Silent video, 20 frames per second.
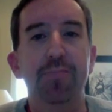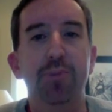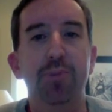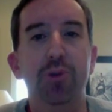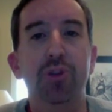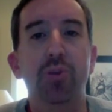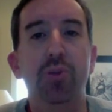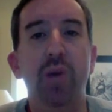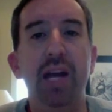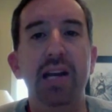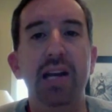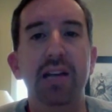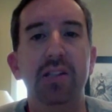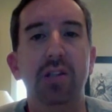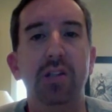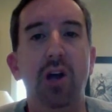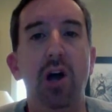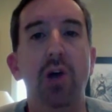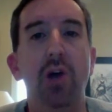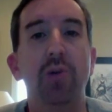Bruce Wayne
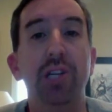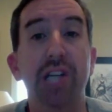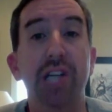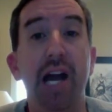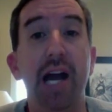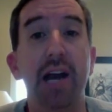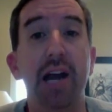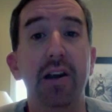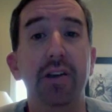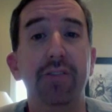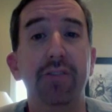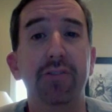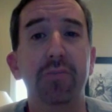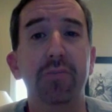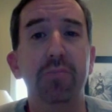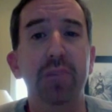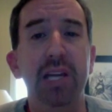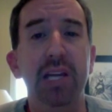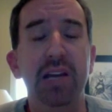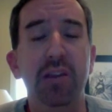has long retired
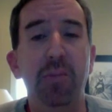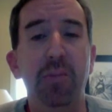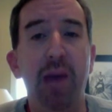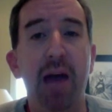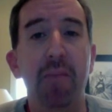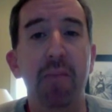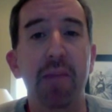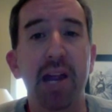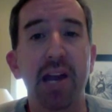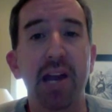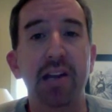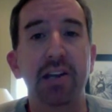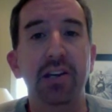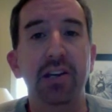from being the Batman,